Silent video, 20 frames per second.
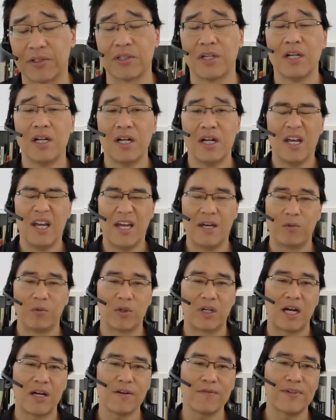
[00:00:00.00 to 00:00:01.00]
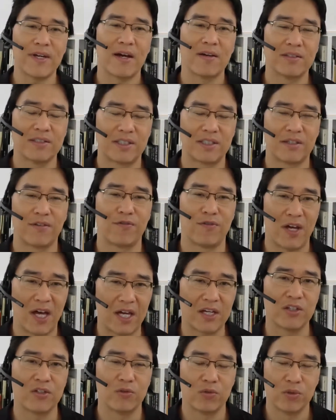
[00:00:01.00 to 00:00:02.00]
it is. And what I found is that the
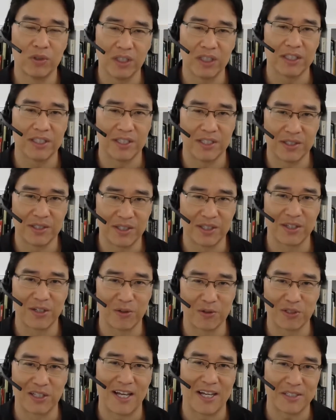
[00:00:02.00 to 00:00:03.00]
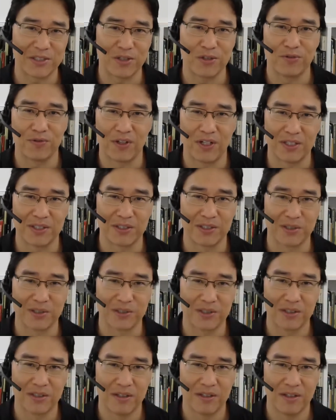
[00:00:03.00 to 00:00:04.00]
value really is in those last two
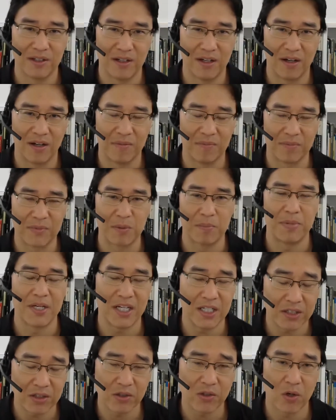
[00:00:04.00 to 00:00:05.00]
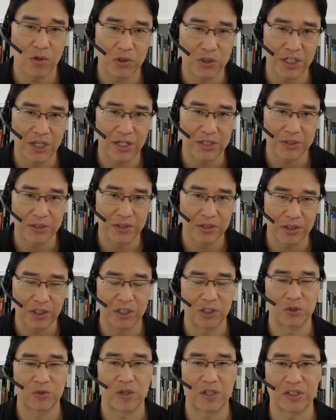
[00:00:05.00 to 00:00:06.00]
phases: bidding negotiation,
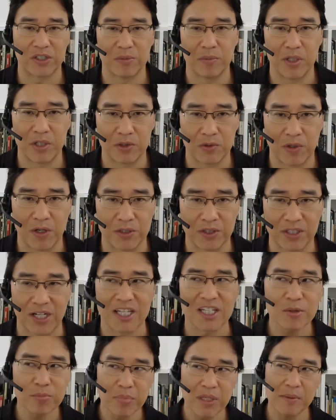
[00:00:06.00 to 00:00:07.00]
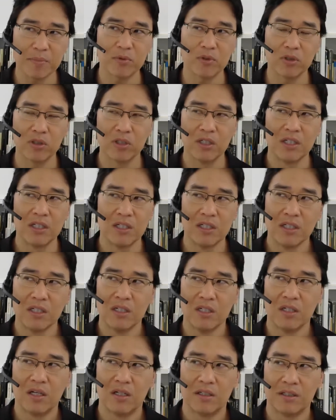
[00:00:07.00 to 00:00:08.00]
construction administration. I think people
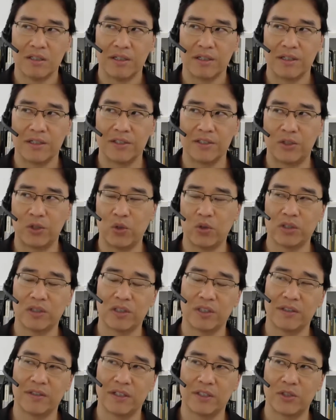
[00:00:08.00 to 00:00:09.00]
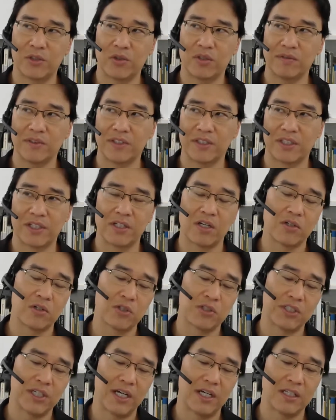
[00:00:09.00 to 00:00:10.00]
intuitively can
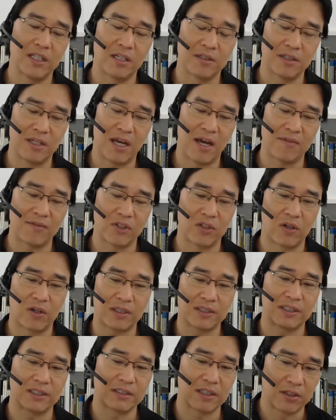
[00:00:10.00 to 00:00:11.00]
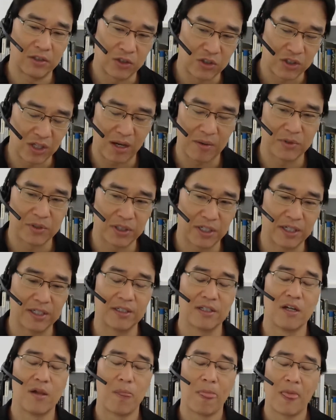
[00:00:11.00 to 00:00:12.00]
understand that having an architect on the job
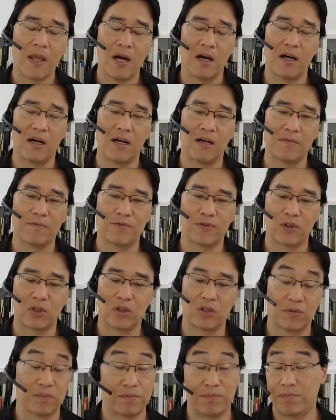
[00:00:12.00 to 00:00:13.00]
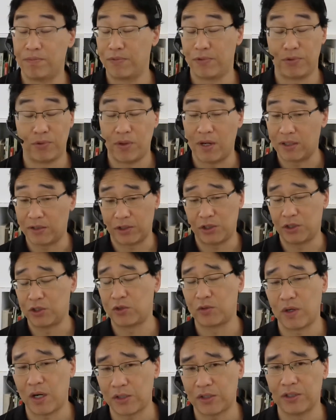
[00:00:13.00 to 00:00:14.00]
site throughout
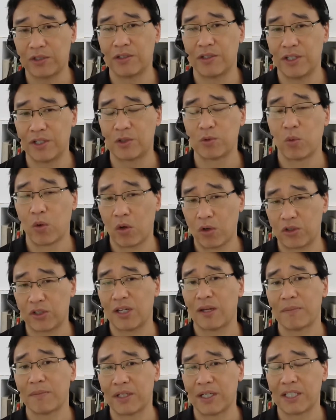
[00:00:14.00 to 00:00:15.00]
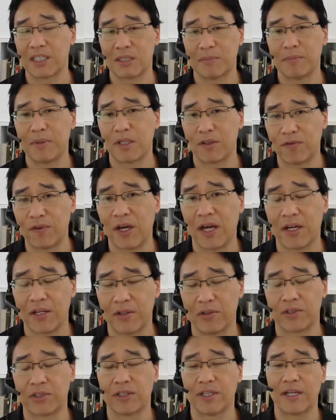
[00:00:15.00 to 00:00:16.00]
construction is worth something. It's a big
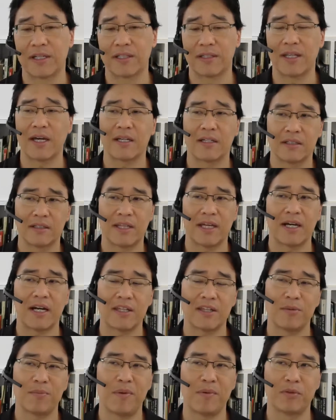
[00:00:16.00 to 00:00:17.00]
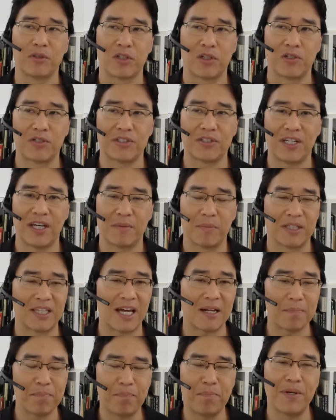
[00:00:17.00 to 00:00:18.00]
value. So that I think people understand.
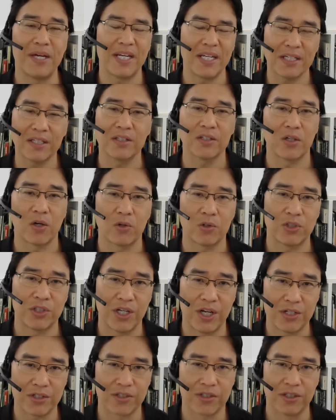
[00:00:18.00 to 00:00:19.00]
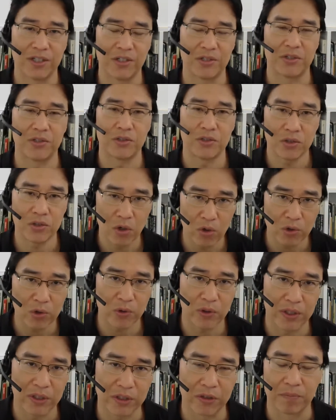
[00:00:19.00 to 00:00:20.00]
But that bidding negotiation is so
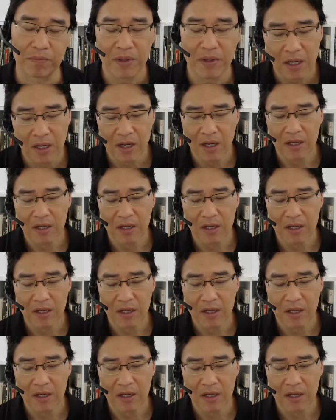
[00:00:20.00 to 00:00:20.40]
critical.